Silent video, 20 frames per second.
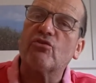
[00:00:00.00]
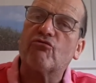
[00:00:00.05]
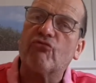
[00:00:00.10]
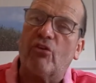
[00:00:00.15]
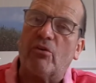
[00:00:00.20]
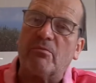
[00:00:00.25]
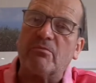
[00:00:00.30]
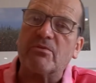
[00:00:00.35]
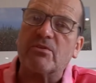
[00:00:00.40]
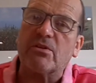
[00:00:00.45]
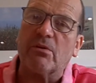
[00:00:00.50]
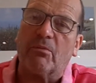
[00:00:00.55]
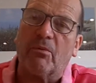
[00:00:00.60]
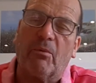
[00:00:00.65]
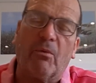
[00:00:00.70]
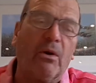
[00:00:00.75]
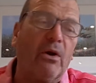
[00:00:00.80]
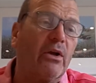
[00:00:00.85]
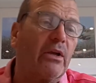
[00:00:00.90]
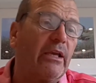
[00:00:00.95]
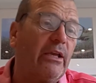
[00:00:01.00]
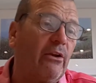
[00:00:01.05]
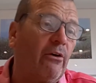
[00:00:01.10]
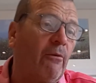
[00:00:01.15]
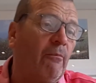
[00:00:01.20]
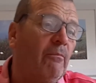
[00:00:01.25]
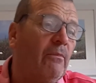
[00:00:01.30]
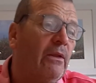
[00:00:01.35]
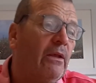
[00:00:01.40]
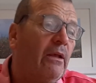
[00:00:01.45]
groups that we're working
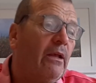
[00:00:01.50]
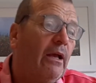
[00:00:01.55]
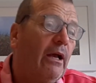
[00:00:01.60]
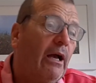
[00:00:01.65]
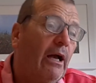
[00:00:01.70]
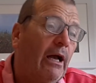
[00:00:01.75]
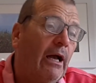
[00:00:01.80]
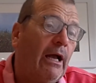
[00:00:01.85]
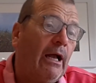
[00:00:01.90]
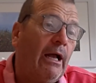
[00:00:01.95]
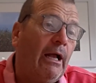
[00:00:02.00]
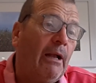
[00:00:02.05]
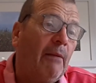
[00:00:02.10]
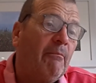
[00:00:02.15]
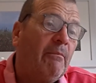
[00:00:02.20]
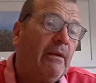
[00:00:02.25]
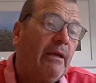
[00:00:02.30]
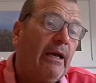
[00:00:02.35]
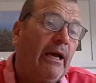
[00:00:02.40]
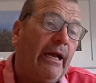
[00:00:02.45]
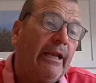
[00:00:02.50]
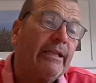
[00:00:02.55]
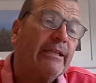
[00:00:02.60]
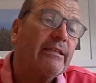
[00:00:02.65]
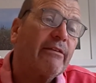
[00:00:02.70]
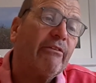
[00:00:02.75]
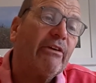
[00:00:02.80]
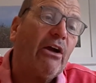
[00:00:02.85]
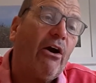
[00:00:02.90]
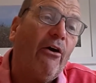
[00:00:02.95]
on. And
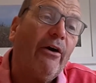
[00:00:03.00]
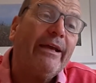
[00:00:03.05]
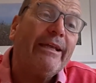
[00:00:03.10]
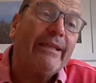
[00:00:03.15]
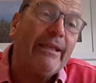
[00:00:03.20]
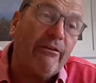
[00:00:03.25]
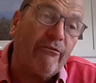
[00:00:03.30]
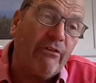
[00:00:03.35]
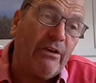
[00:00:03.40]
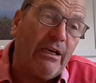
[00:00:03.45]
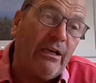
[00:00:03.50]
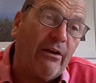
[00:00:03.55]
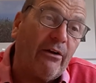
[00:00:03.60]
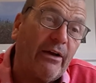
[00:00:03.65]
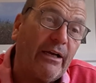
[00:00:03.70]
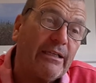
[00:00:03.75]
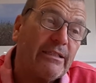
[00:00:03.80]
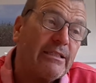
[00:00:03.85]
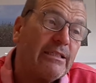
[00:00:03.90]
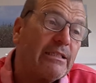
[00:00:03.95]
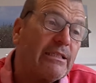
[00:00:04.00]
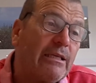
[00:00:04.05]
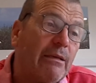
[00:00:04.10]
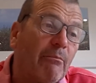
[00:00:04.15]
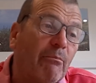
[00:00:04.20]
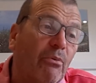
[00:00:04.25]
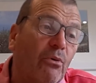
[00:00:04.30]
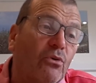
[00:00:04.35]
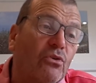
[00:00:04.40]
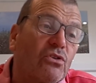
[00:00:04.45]
something I didn't realise is the
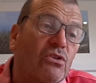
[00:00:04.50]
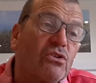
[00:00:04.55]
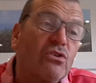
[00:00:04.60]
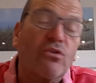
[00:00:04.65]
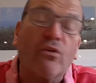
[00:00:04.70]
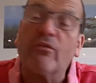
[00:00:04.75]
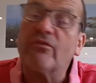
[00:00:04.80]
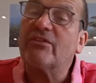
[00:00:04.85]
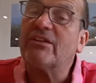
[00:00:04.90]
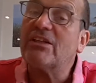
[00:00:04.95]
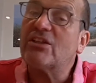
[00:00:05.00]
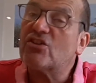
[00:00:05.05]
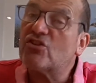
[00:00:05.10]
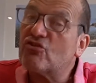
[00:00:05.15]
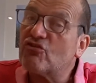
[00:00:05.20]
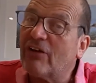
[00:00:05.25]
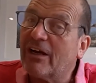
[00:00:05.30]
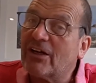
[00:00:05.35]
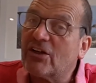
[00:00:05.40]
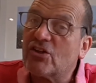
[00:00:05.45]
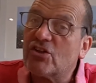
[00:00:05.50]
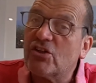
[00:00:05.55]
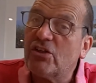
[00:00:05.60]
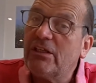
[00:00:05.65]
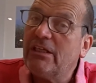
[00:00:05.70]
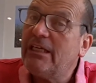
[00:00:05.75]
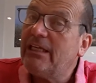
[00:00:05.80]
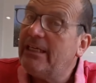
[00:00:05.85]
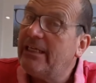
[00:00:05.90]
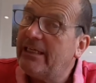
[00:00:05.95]
importance of
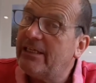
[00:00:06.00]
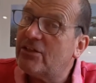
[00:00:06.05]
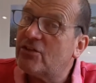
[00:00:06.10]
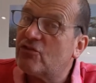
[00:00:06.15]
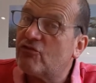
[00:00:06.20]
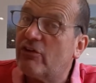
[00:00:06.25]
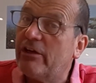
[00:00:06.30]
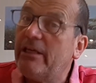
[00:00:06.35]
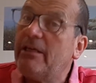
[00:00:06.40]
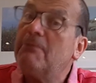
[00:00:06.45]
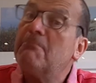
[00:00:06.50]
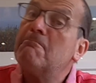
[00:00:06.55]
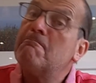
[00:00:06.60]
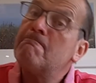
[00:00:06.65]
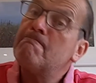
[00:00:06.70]
destruction in history.